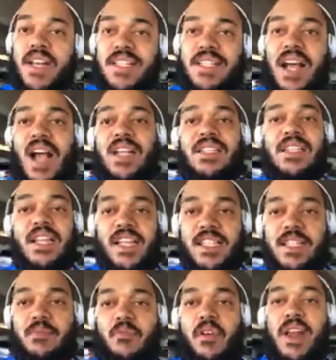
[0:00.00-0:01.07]
Need some
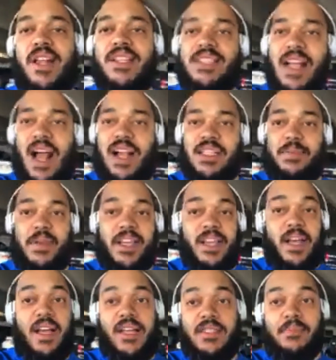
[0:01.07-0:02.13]
running socks because
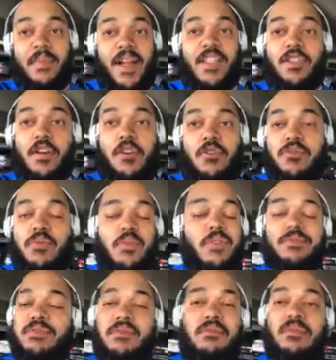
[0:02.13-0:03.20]
my toes were
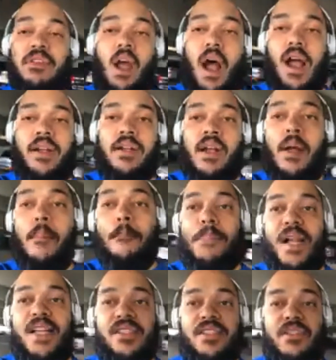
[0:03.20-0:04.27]
done,
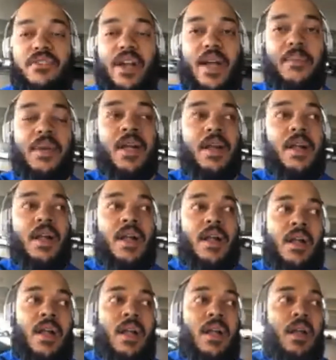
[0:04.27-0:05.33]
blistered up.
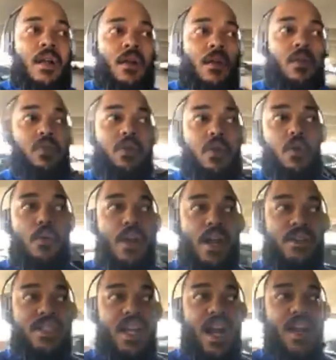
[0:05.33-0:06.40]
What else did I
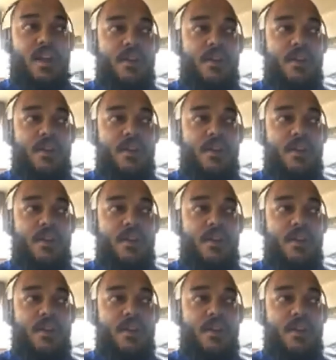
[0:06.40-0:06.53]
learn?